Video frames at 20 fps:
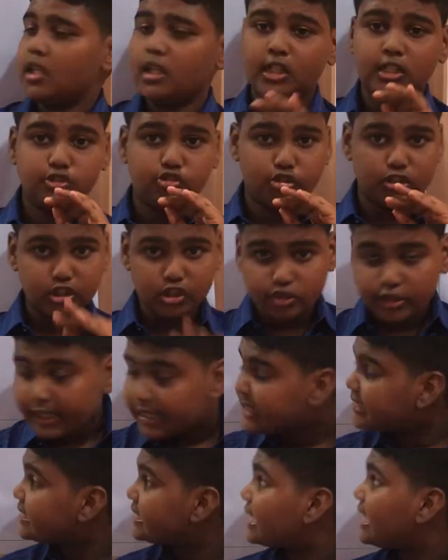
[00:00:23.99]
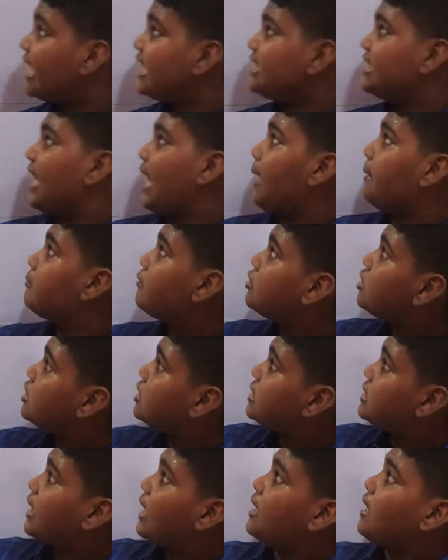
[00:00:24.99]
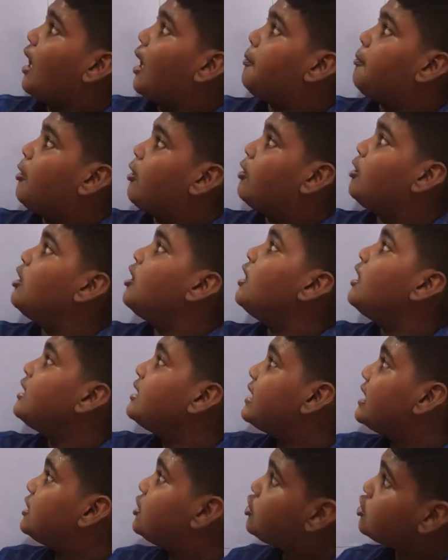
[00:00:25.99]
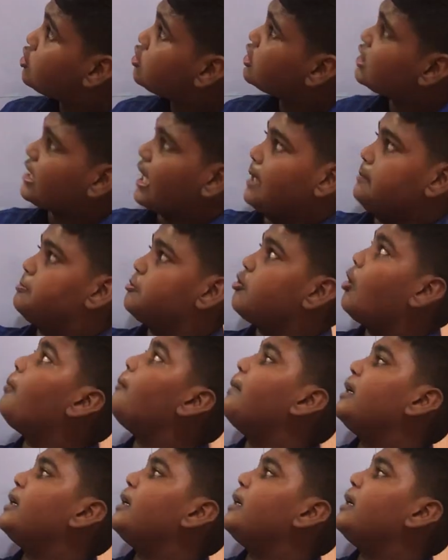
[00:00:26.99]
So in today's class, I am going to tell about the two types of